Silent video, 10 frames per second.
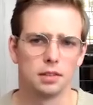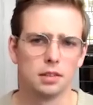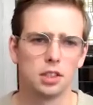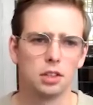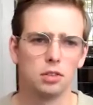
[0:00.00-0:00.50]

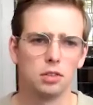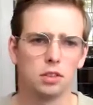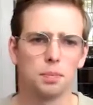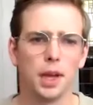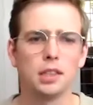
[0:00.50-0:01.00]
so
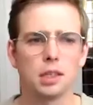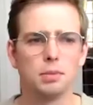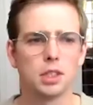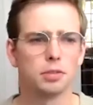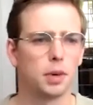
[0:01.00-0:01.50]
the base
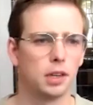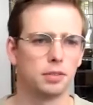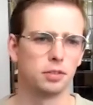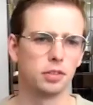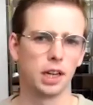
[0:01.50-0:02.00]
image of
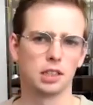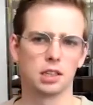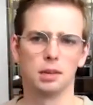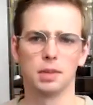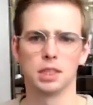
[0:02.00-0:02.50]
Python 3.8
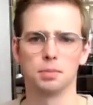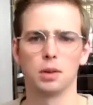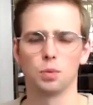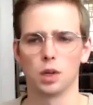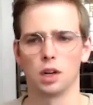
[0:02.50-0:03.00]
Slim is
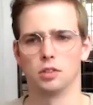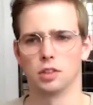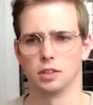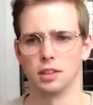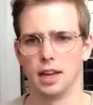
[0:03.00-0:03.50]
about
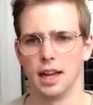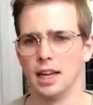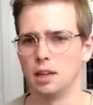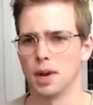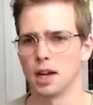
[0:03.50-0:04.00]

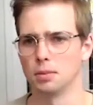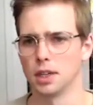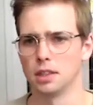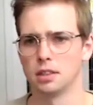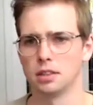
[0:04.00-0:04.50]
180
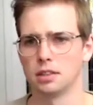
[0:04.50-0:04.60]
megabytes.